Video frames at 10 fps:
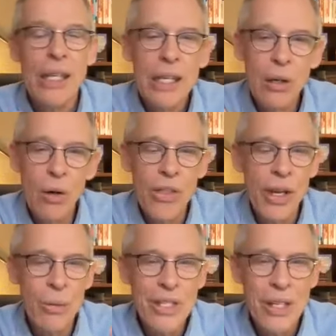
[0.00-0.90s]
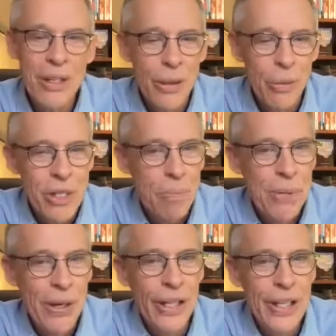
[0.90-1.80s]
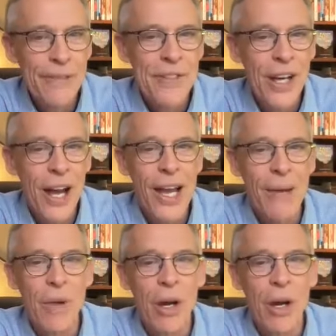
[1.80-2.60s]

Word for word: You know, there was a there was a period of time